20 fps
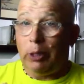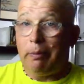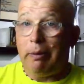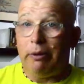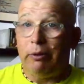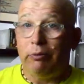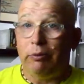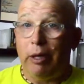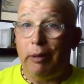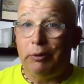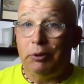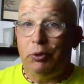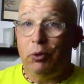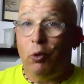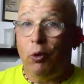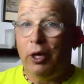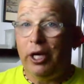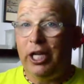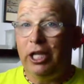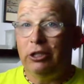him I was
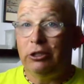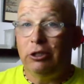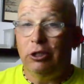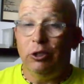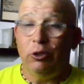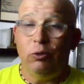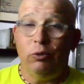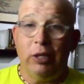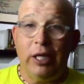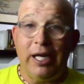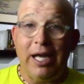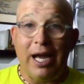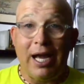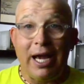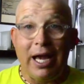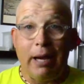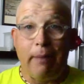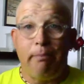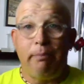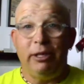recording his too, and he got
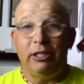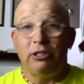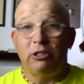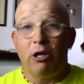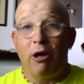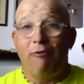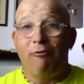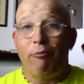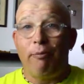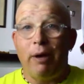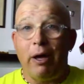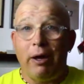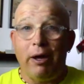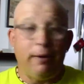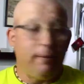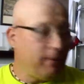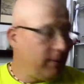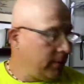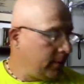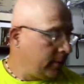kind of pissed off about it.